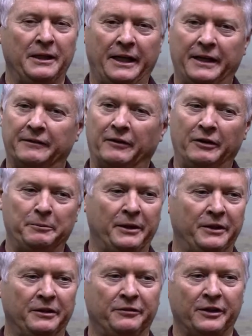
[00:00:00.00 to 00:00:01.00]
and only
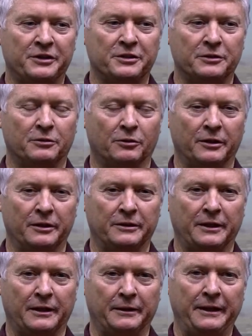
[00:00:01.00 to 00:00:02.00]
been to eviction court
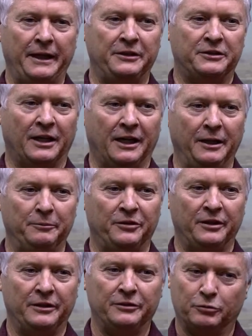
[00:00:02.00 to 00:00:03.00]
8 times
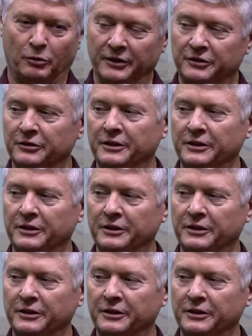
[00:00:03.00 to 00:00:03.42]
in 22